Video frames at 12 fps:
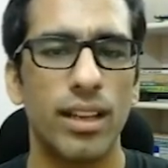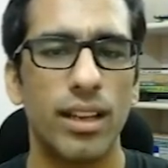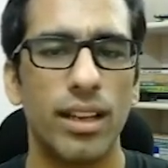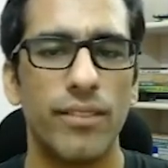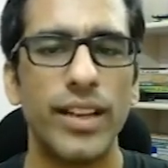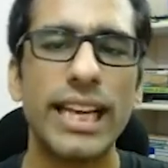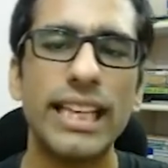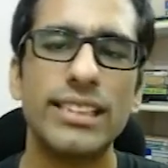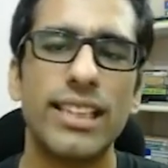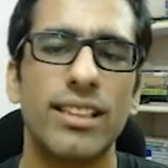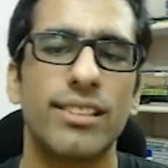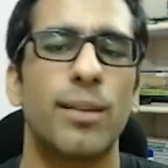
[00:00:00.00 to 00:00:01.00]
We again
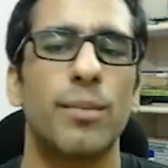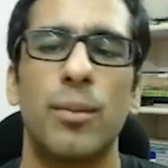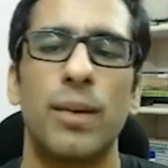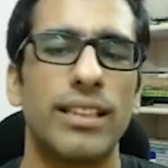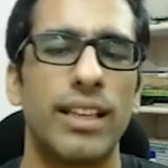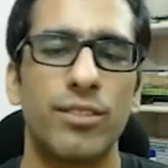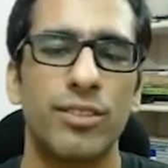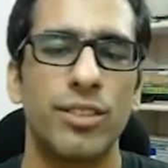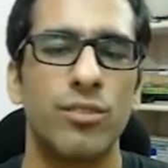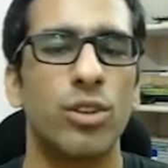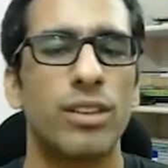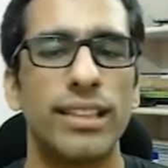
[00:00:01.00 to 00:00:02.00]
check the subcommand that was
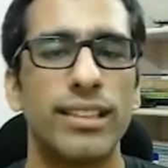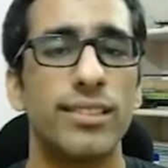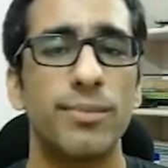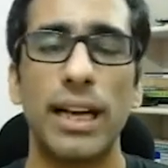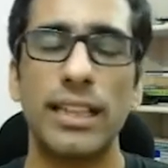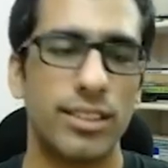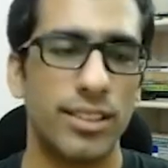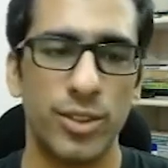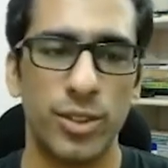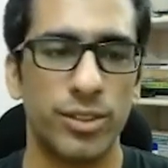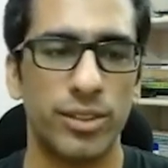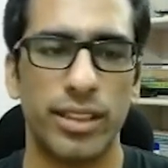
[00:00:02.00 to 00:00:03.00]
invoked and dispatch
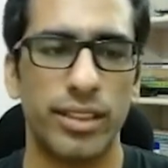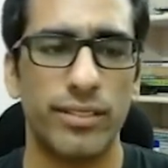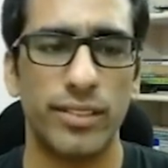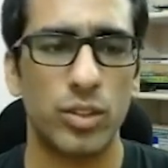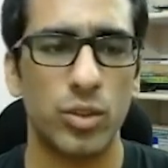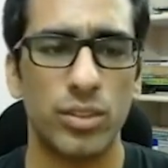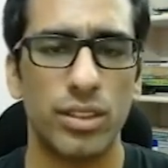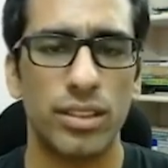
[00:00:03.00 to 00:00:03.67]
control to the relevant code.